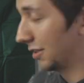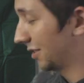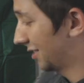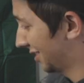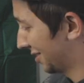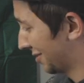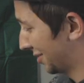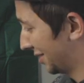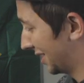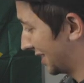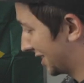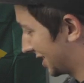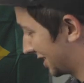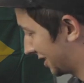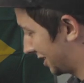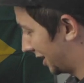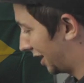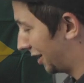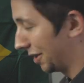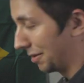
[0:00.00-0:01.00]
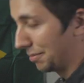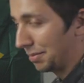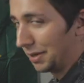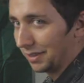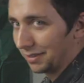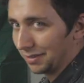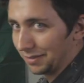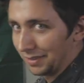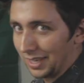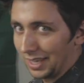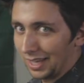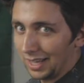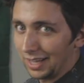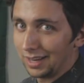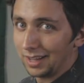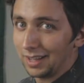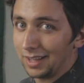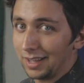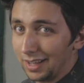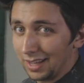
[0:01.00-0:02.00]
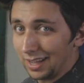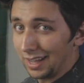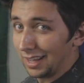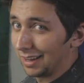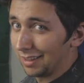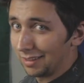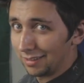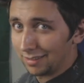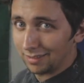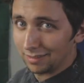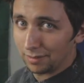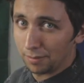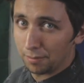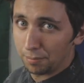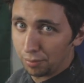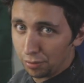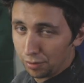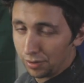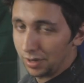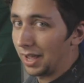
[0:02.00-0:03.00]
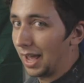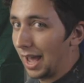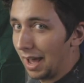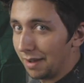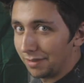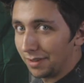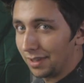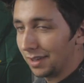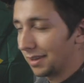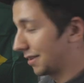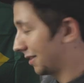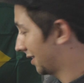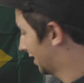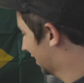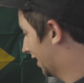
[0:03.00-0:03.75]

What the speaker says: So this is a really solid piece of kit. It is pretty heavy.